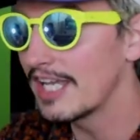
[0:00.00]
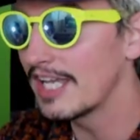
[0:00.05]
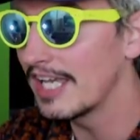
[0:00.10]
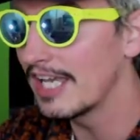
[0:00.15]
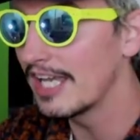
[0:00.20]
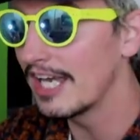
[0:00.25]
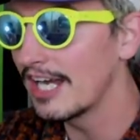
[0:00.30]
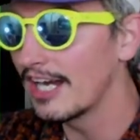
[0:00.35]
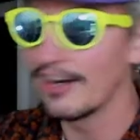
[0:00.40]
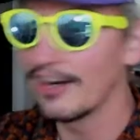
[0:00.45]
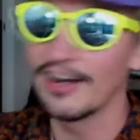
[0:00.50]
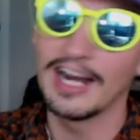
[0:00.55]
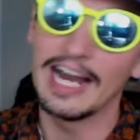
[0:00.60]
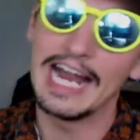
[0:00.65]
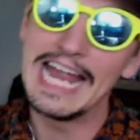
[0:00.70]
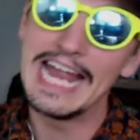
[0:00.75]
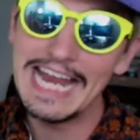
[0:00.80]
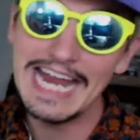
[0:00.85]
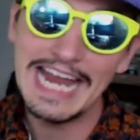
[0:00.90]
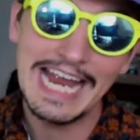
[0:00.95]
care,
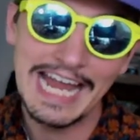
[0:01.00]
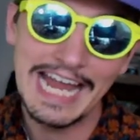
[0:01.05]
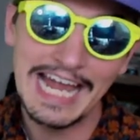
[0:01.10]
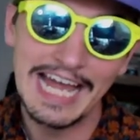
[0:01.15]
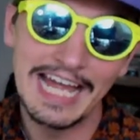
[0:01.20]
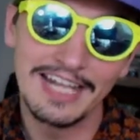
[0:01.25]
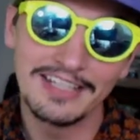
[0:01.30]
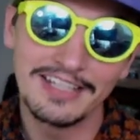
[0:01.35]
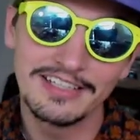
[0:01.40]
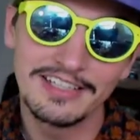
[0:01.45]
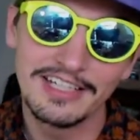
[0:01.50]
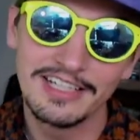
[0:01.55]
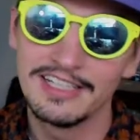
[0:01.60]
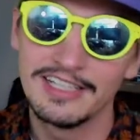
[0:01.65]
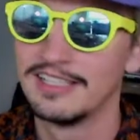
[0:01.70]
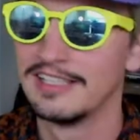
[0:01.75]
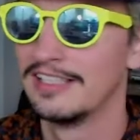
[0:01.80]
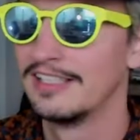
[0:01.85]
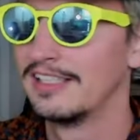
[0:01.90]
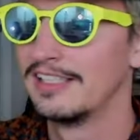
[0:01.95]
and
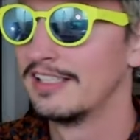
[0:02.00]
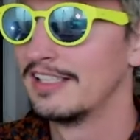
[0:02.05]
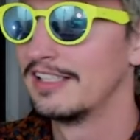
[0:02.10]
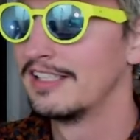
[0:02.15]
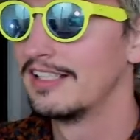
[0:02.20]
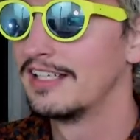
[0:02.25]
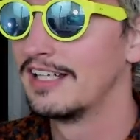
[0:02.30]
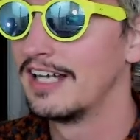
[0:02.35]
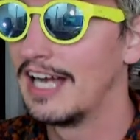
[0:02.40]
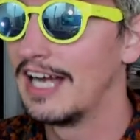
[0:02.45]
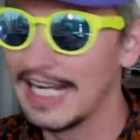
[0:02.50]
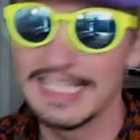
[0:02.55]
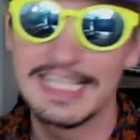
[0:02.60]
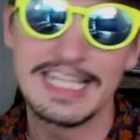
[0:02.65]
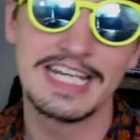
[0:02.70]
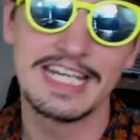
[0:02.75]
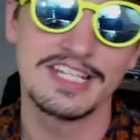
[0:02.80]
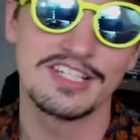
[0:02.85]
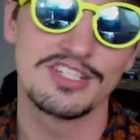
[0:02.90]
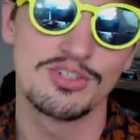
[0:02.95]
I
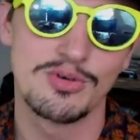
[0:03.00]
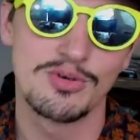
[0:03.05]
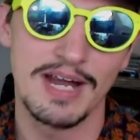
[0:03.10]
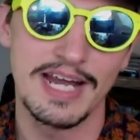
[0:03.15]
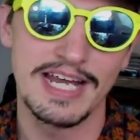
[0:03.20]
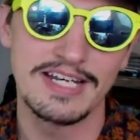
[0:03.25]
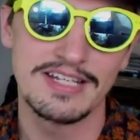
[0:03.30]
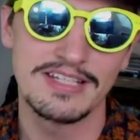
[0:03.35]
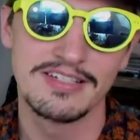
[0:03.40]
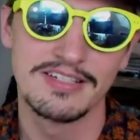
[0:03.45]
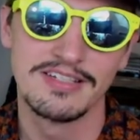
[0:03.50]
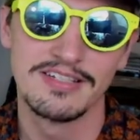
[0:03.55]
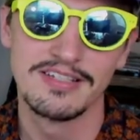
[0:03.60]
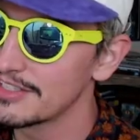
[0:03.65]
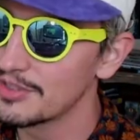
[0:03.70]
think it's great.